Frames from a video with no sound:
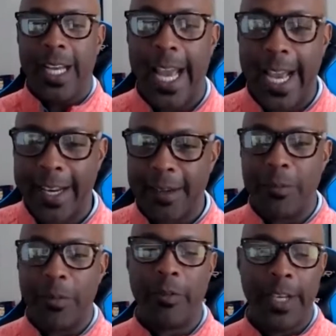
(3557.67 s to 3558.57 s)

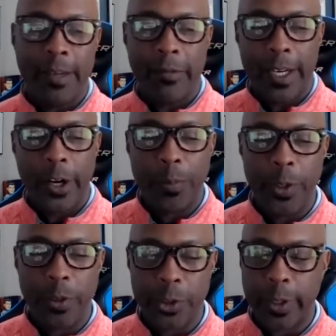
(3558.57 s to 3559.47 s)
Adam, we, we hope
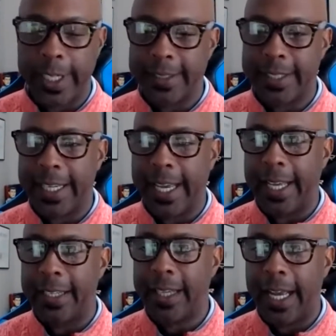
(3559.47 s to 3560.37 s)
you'll join us
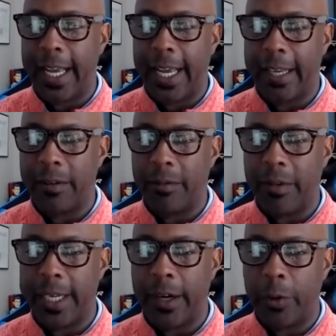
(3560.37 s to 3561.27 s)
again, and
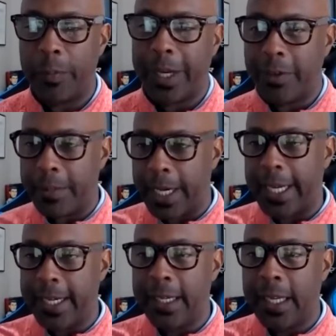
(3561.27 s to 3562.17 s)
we hope
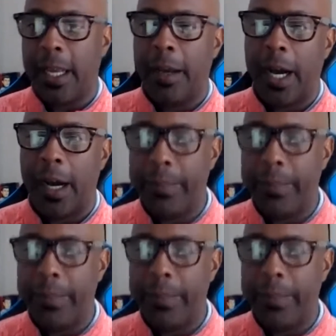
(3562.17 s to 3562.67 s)
everybody uh,